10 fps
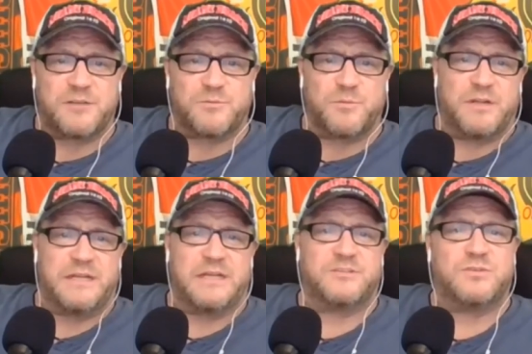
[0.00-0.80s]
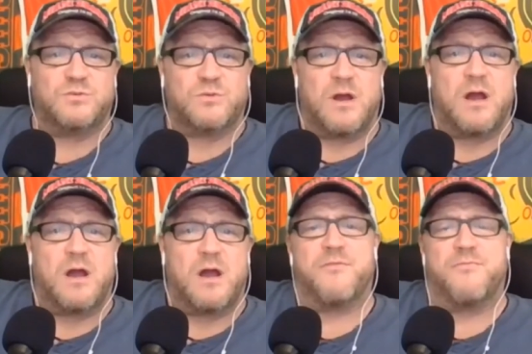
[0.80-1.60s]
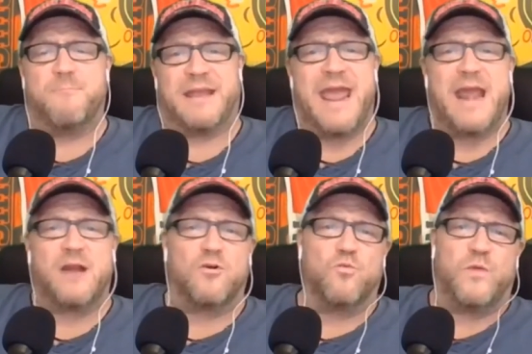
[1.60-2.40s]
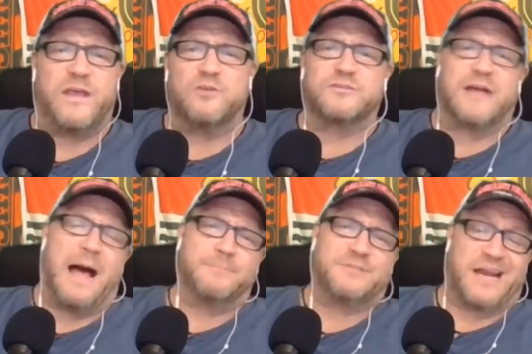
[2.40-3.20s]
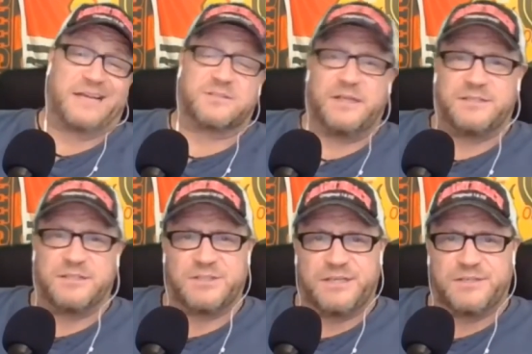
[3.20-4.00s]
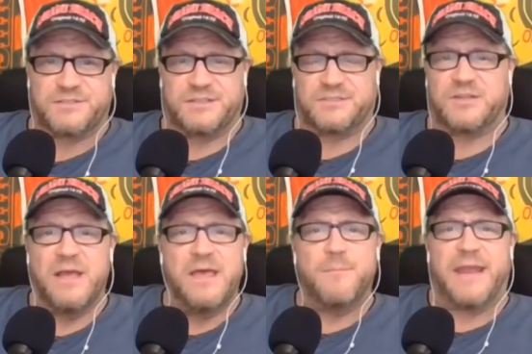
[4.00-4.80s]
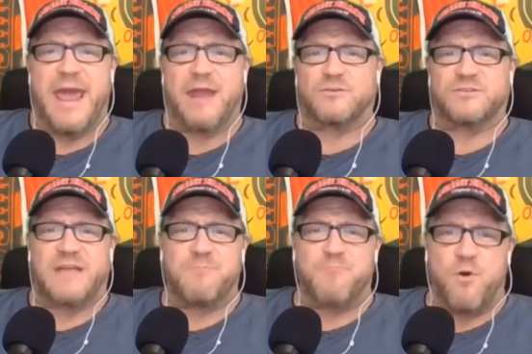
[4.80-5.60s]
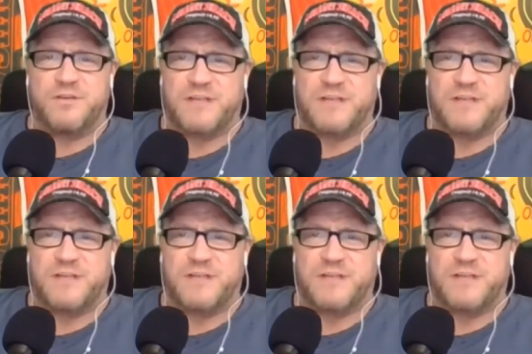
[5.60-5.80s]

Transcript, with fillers: He's really into uh, mechanical wheeled objects. He does. He's just mechanical skateboard.